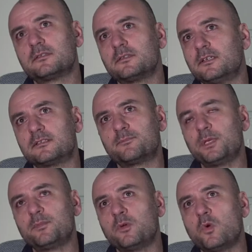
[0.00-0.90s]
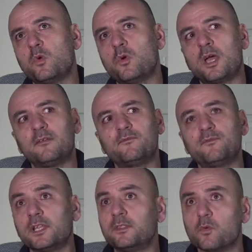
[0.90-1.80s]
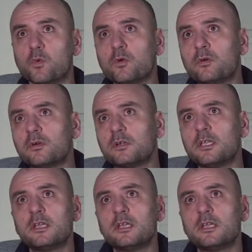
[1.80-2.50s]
there's people who have fled the war.